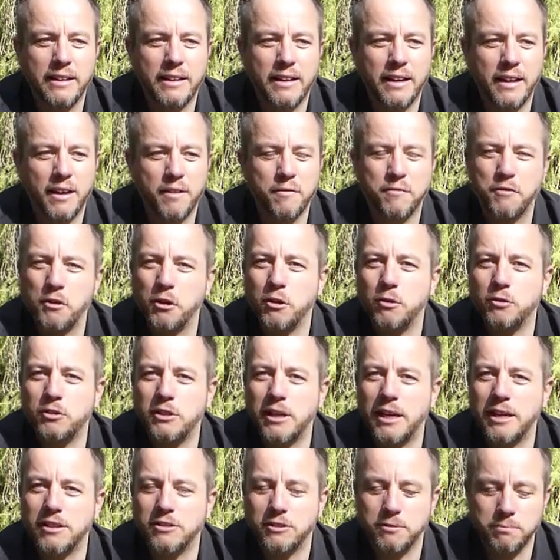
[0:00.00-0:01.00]

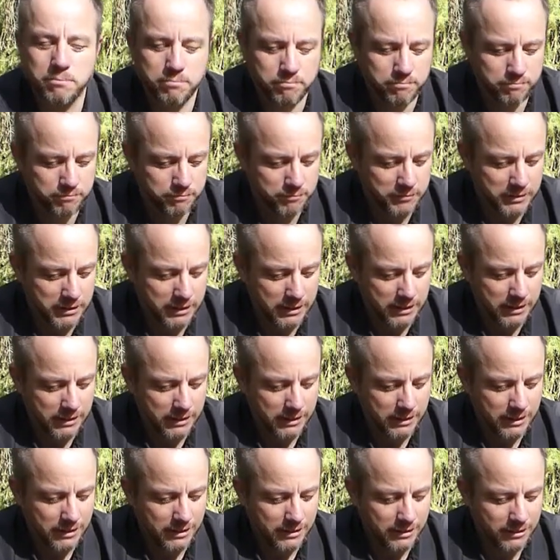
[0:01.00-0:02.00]
enthusiasm
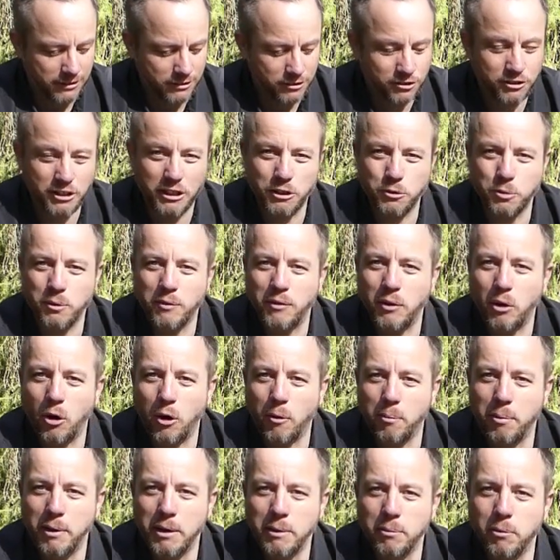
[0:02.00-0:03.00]
sticks with a lot
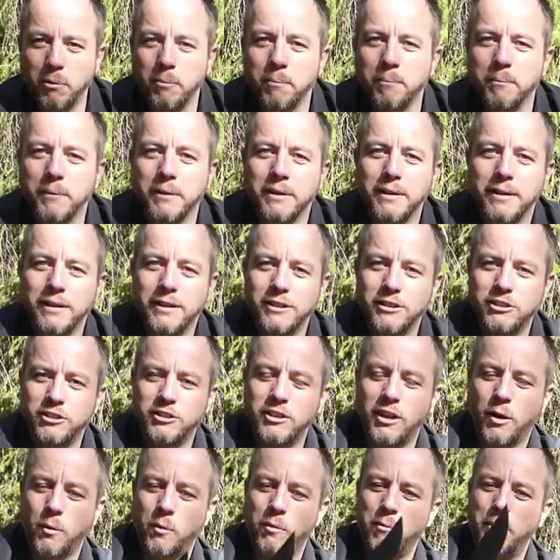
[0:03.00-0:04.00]
of people. It's
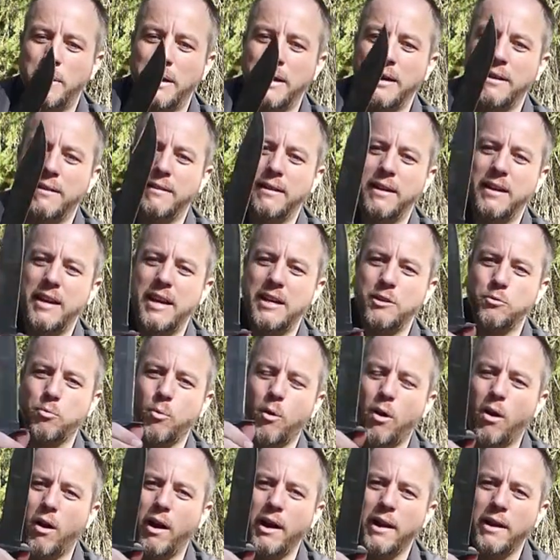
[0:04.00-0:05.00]
stuck with me, and that's
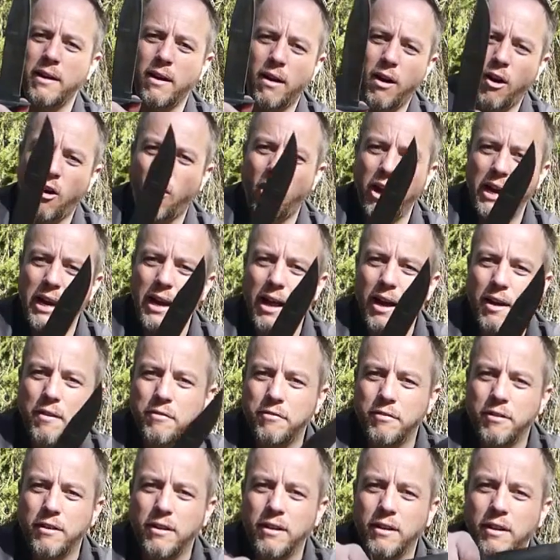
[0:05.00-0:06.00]
why I
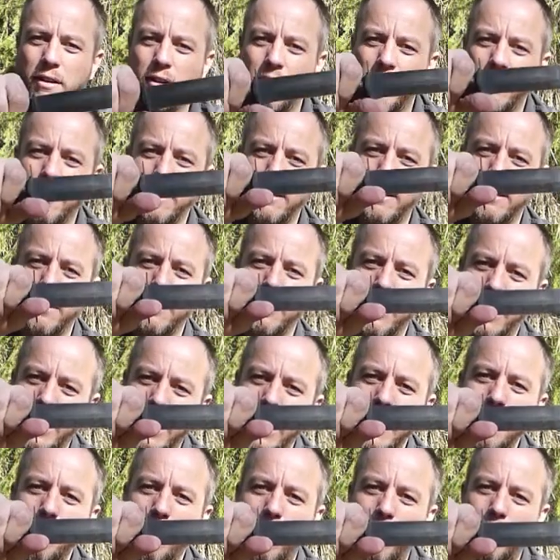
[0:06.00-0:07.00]
love the
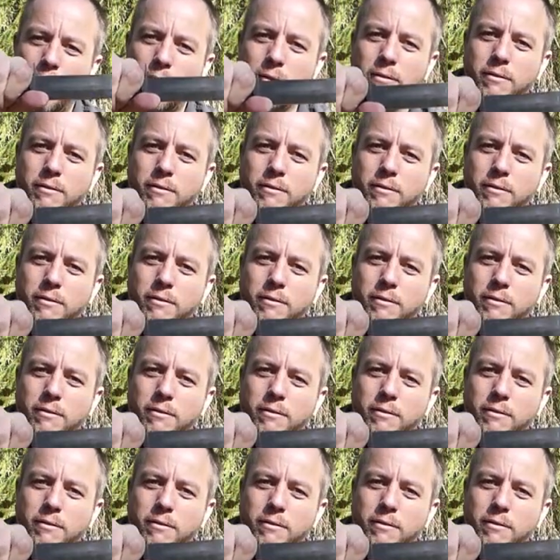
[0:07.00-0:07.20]
K-Bar.